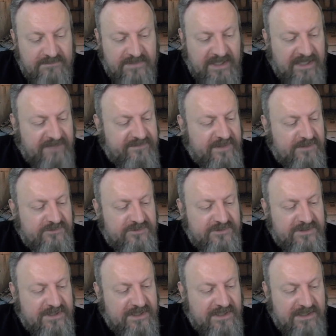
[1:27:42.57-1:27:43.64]
heavy
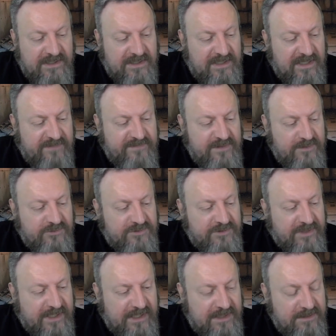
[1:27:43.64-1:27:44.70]

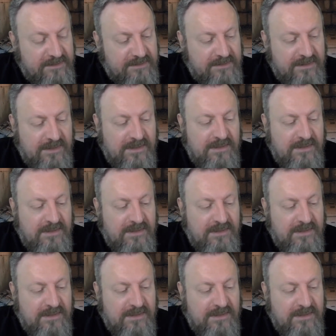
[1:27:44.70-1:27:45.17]
autocannon